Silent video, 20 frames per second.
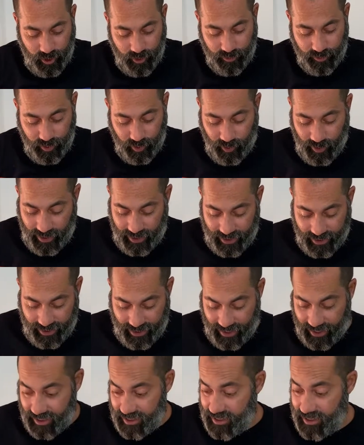blue
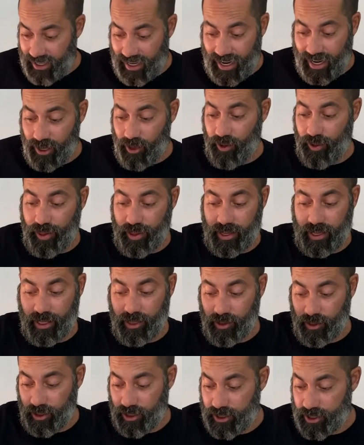anodized. I don't think it
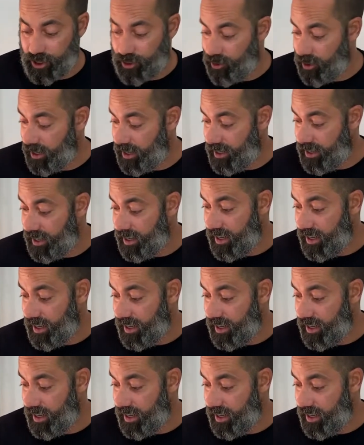looks great.